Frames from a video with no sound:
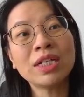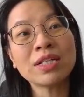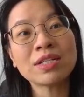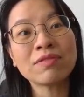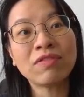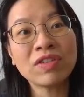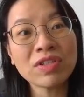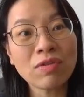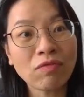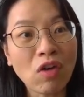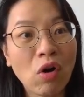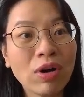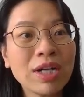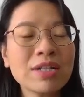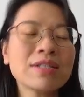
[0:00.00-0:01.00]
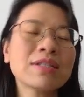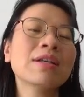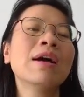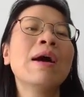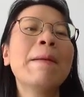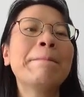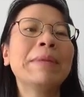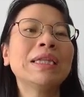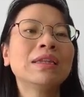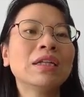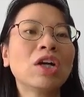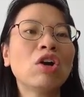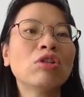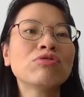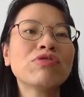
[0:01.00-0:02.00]
is 1st of August, my
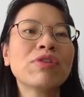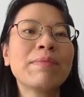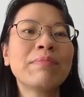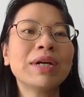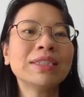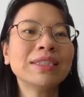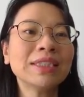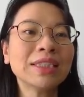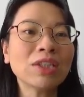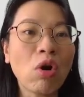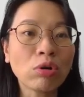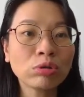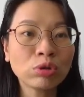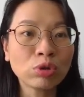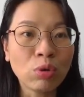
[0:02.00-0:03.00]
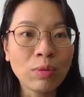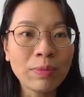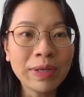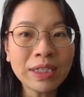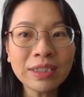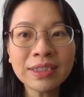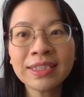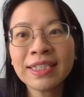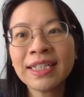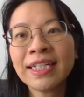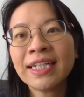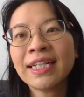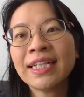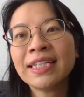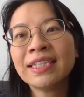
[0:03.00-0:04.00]
third contract month is October,
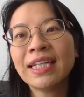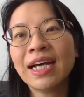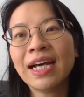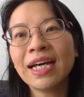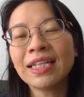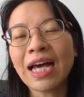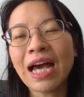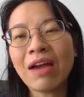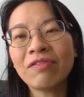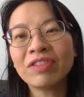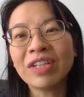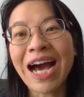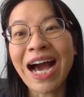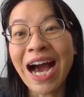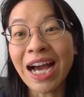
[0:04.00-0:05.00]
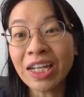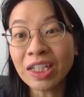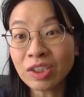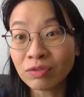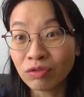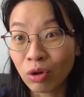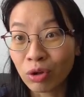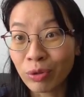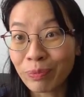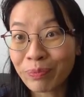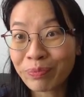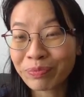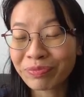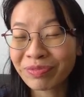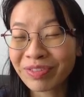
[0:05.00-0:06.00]
then I have the highest
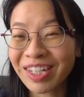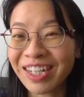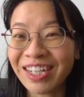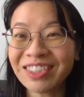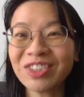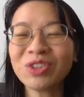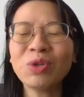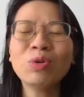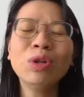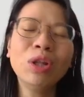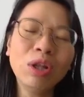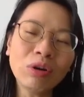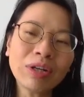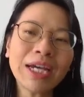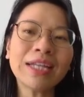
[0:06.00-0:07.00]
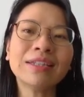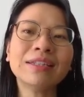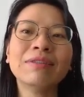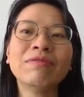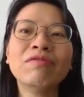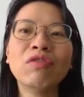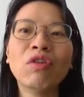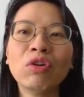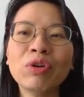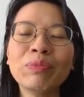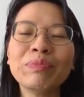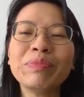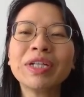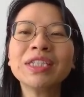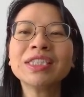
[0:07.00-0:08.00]
volume. So look at the
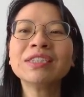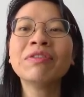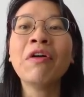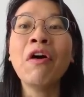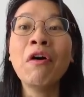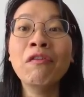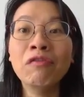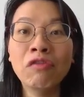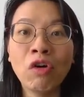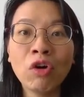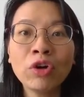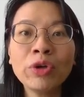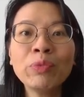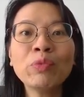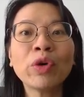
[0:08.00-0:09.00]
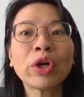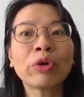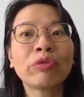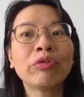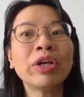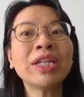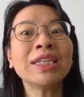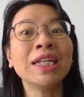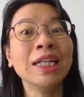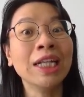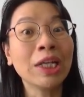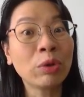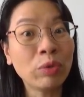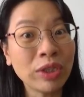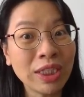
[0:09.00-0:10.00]
volume, because volume will create the
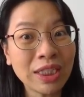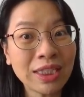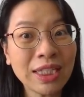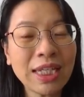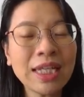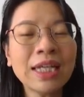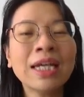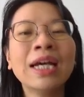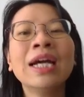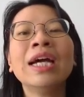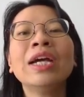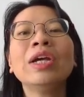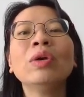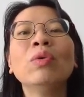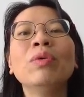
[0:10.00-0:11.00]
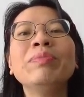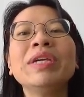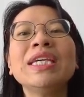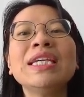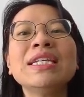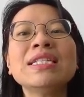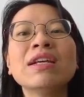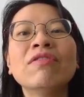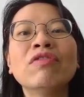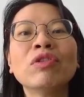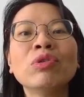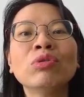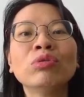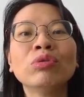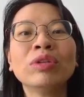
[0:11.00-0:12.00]
liquidity. It will be easier for
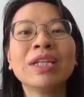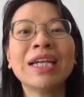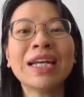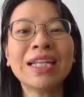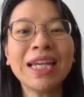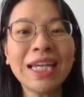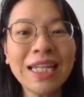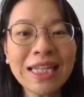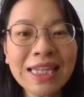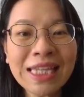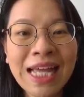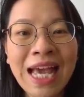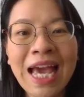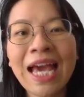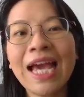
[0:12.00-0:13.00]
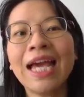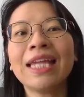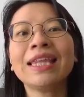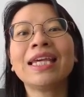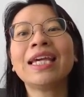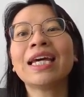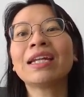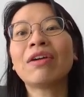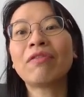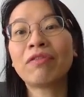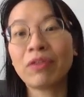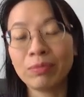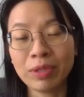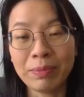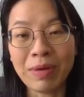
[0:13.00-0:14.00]
you to get in and get out
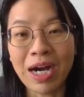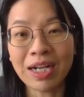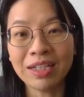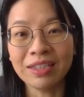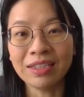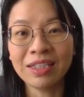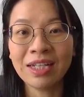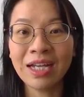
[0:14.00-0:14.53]
from the market.